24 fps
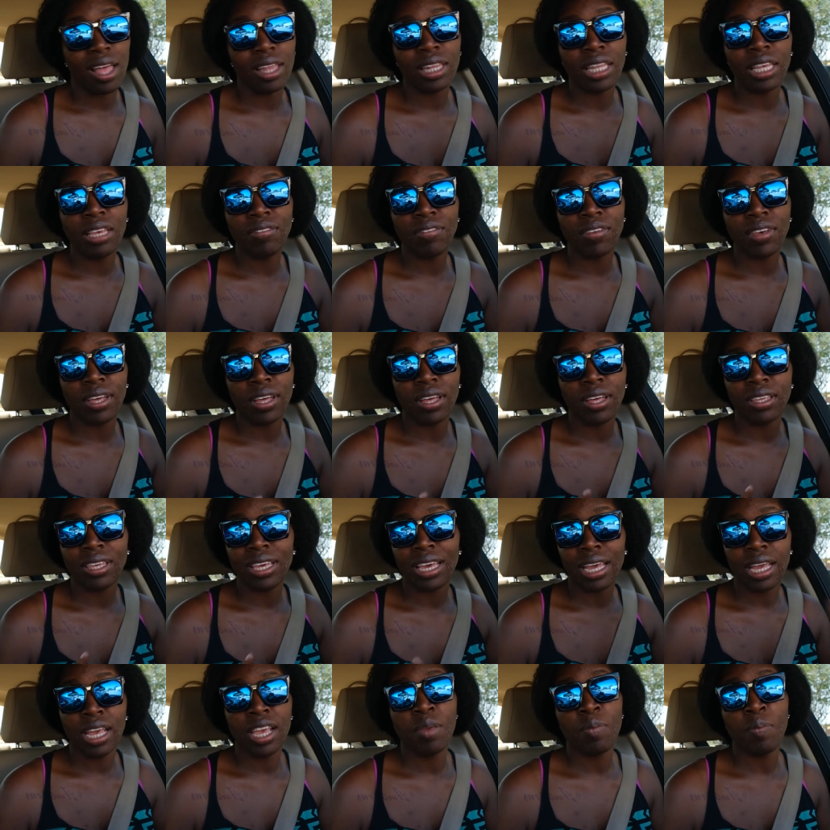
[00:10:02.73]
leave your
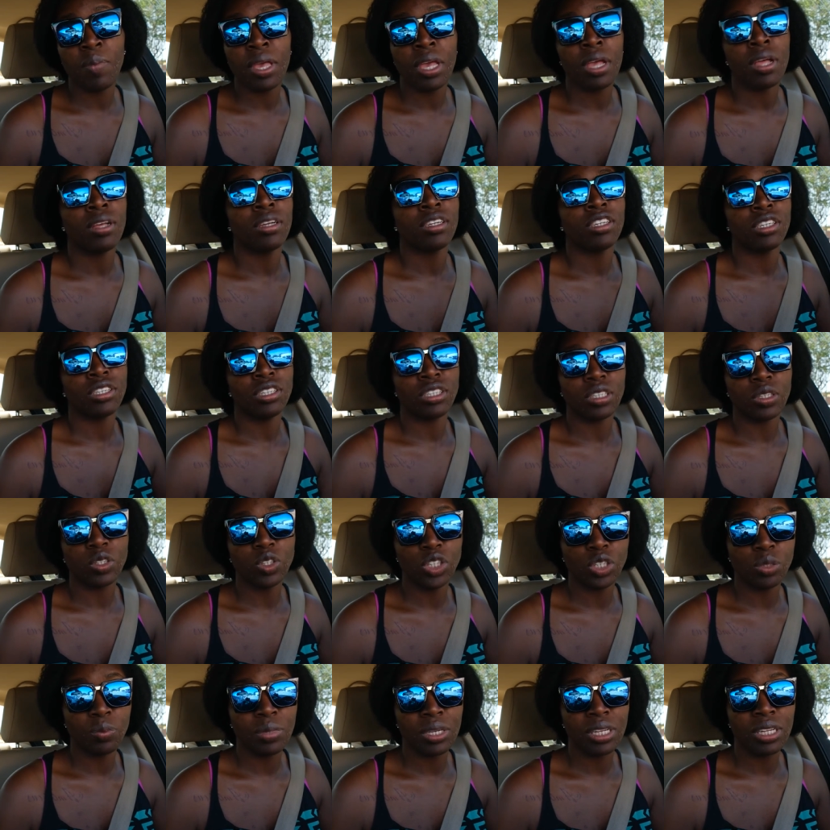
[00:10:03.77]
your email or your
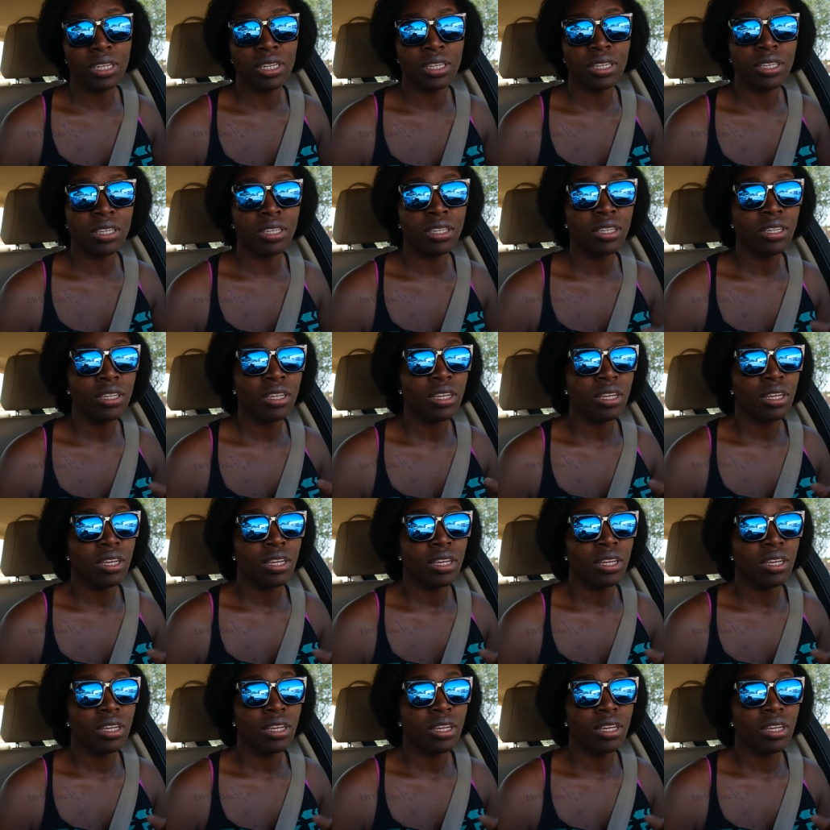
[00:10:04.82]
social media